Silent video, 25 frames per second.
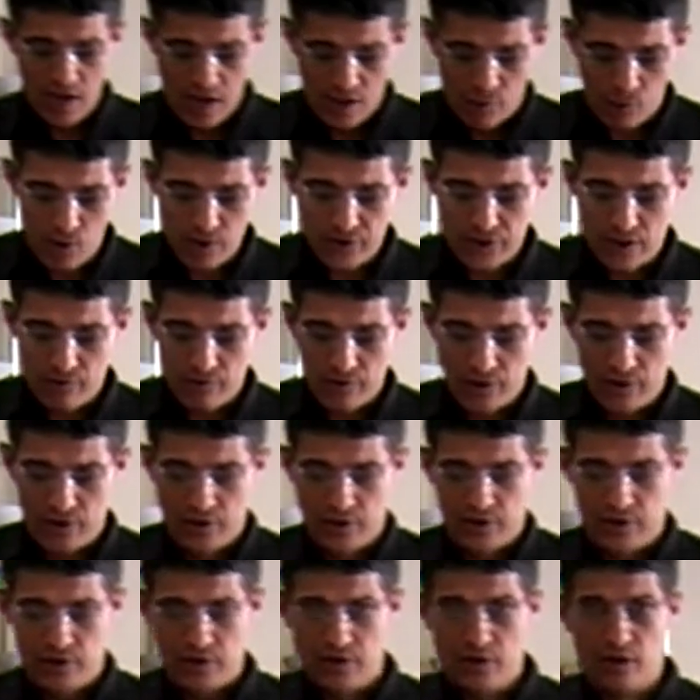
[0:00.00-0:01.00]
What I'm gonna
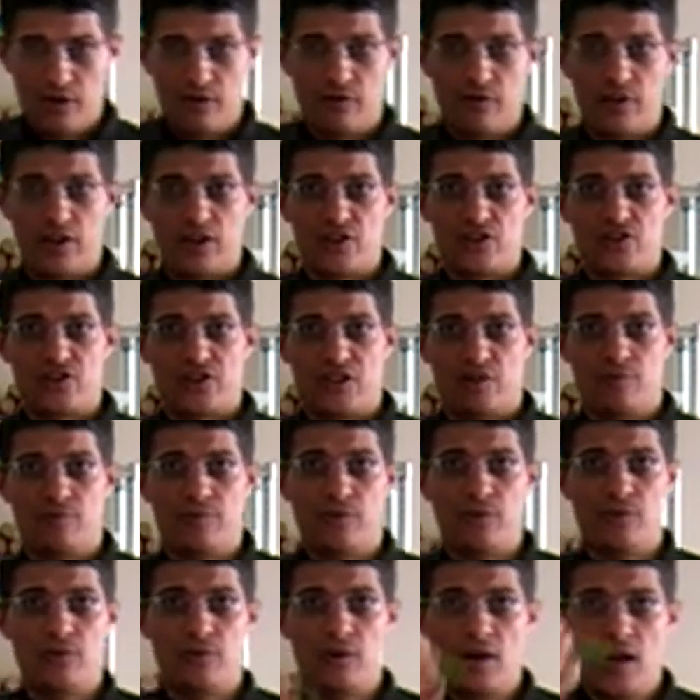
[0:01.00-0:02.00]
do, very
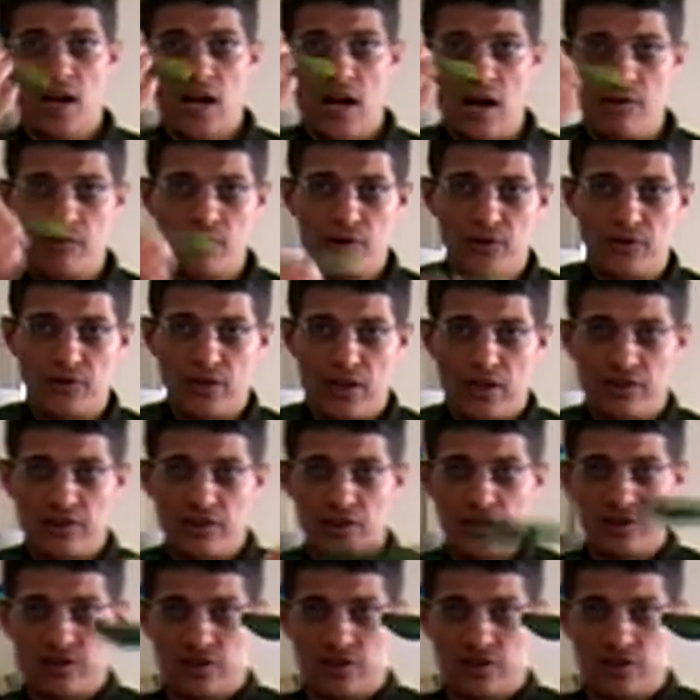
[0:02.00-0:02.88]
simple. I'm gonna take this